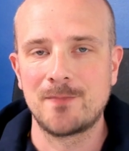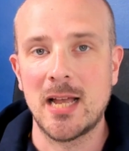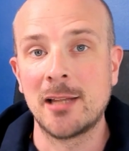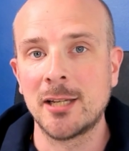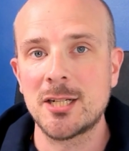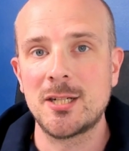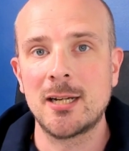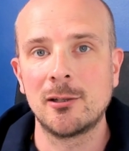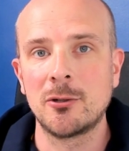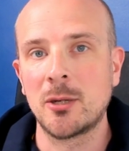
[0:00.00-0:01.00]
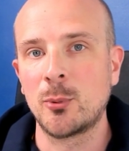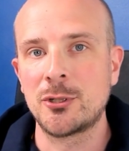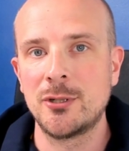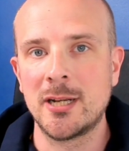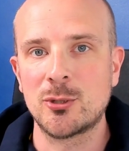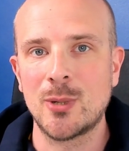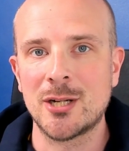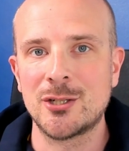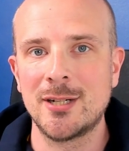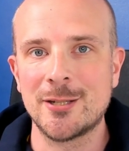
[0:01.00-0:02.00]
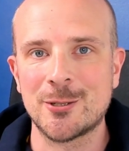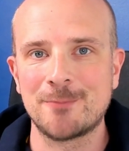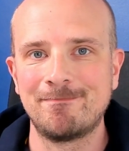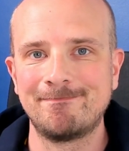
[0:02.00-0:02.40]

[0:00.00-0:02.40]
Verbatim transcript: And let's take a look at what today's question is.